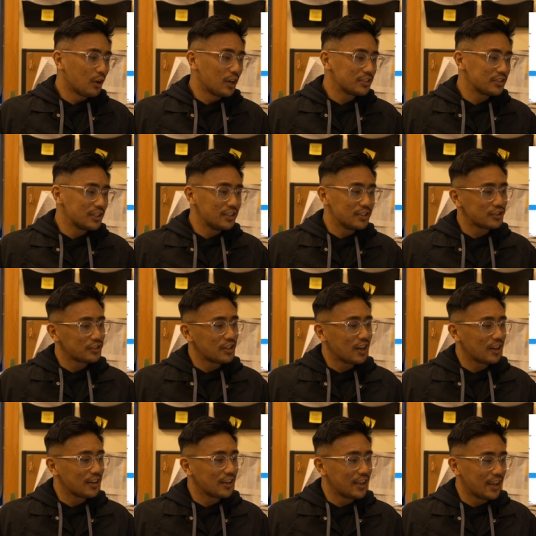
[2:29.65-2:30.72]
Frosty, this is
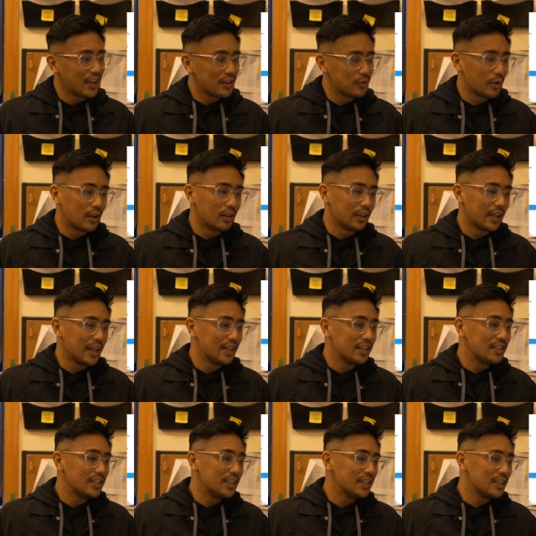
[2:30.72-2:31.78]
not going to end well. And
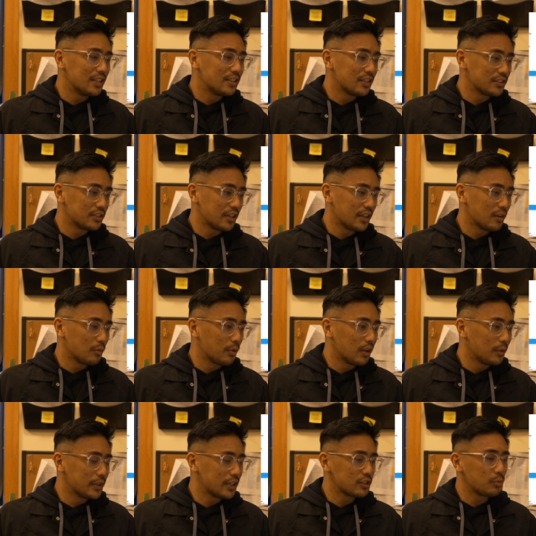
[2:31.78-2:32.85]
indeed, it doesn't end
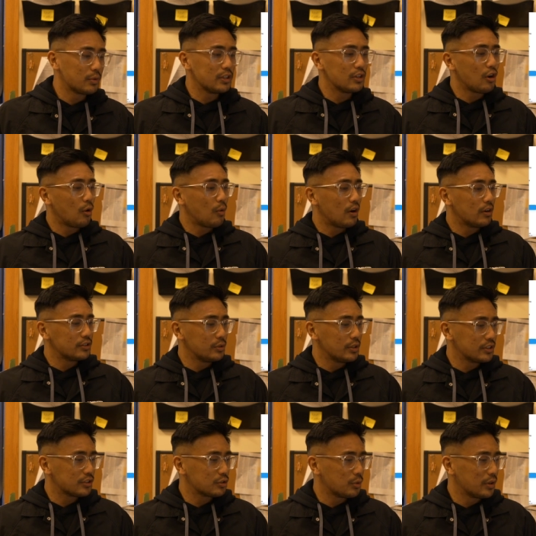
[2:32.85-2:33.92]
well because when you go on to
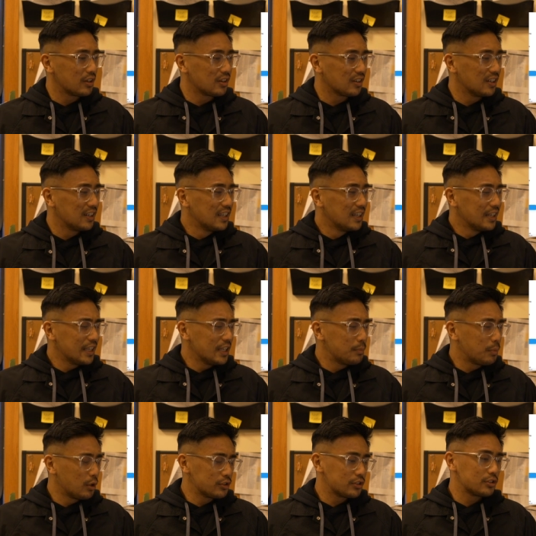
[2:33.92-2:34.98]
his Twitter, he
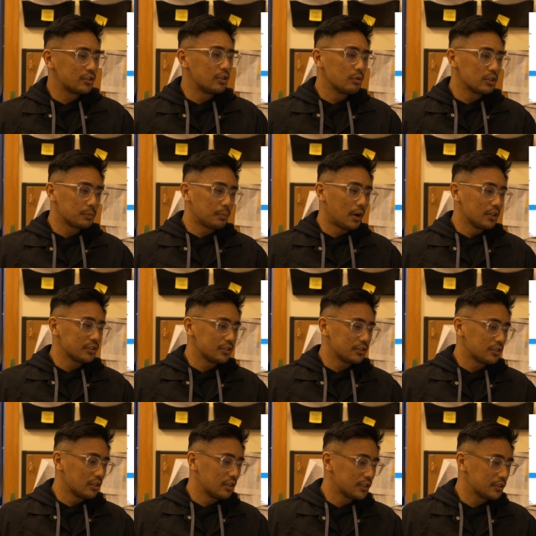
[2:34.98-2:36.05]
posts two responses
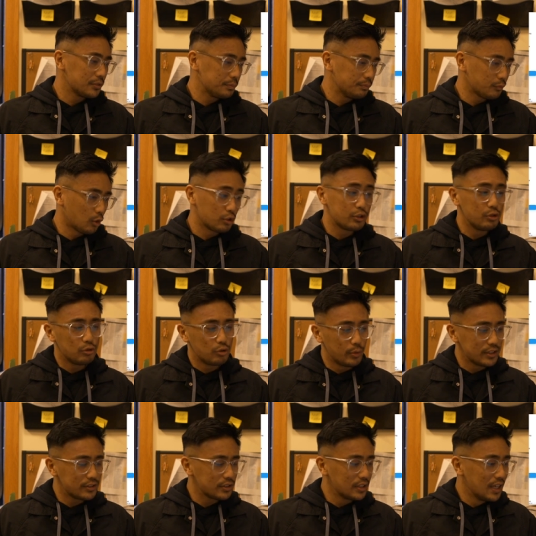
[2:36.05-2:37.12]
to this, or two
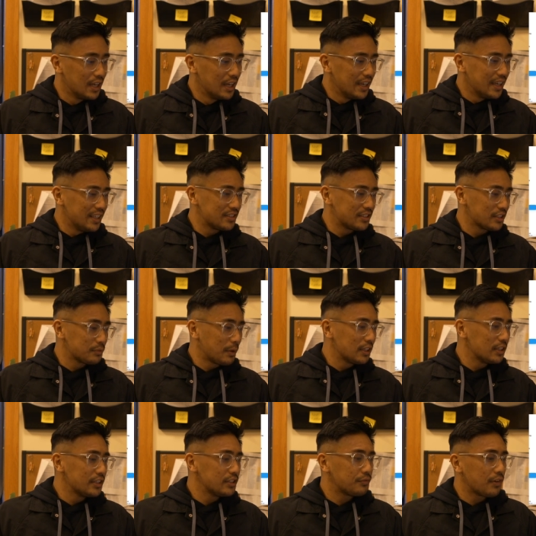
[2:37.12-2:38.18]
tweets. He says, My
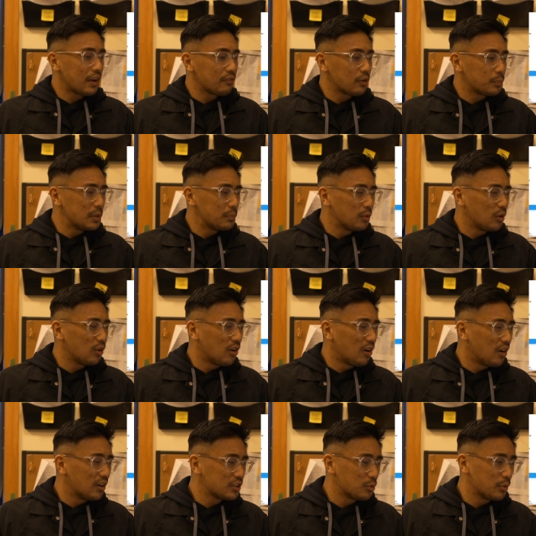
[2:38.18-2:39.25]
least favorite people
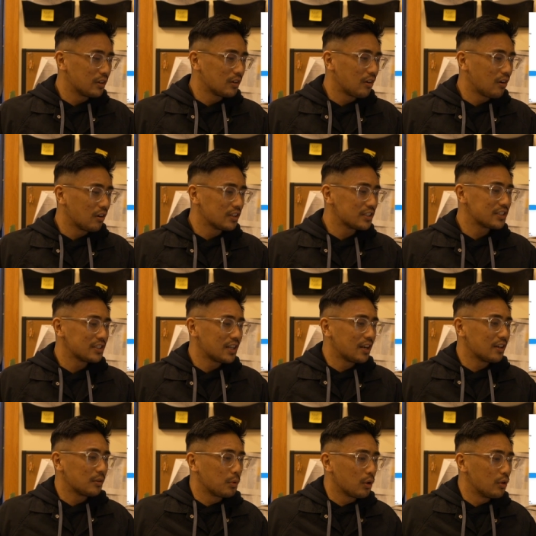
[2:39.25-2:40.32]
on Twitter are the
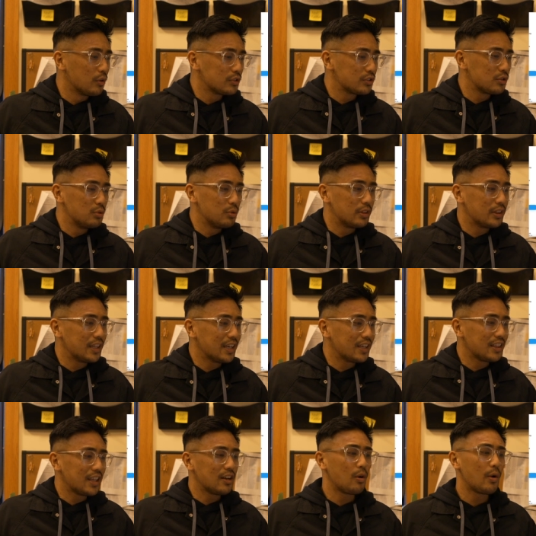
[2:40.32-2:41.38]
Snyder Bros who
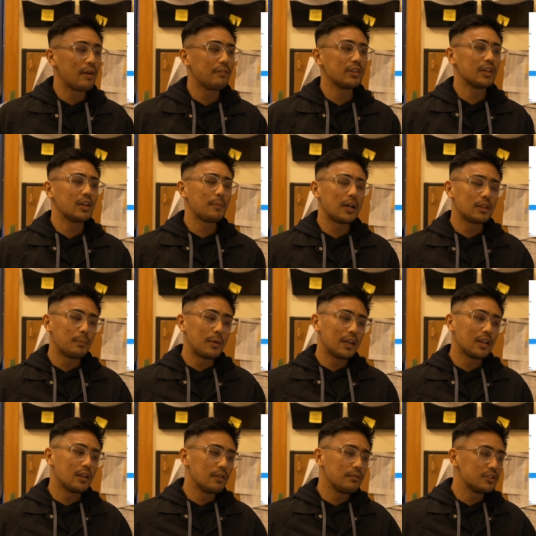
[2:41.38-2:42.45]
think they know everything about the
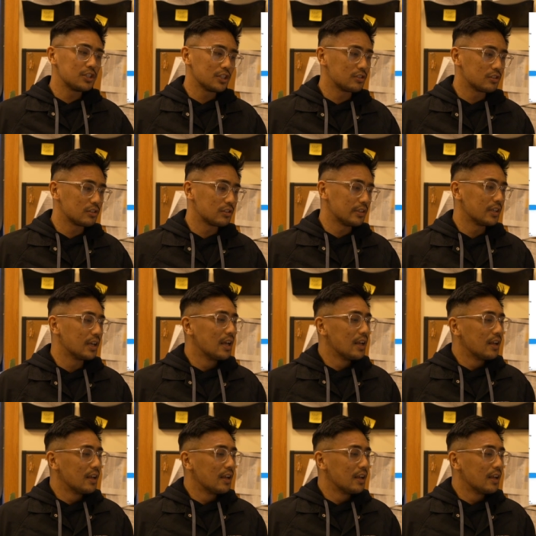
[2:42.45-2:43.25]
making of Justice League.